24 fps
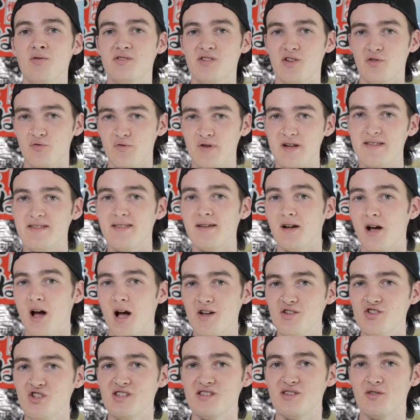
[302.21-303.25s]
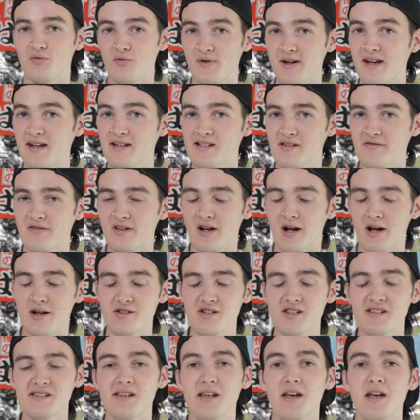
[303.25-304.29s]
to read the kanjis, the readings of the kanjis,